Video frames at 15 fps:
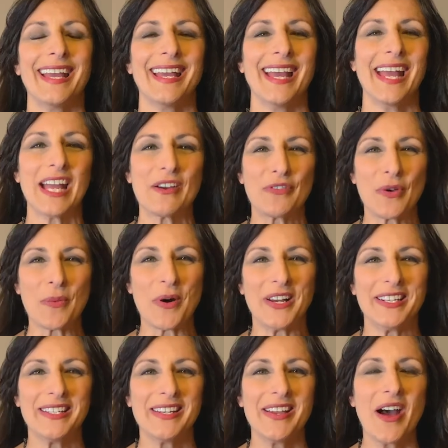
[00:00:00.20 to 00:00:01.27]
Hey
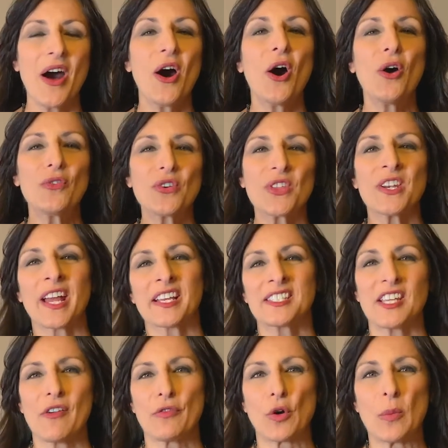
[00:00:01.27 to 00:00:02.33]
everyone! Over the next
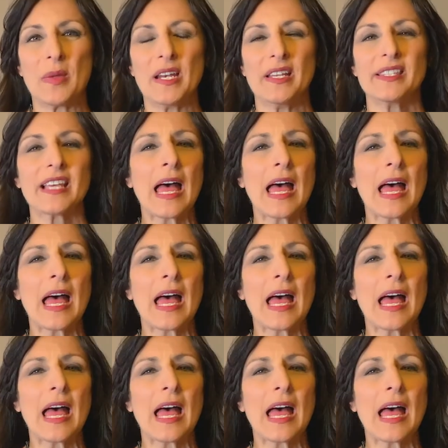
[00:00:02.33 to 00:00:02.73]
several minutes,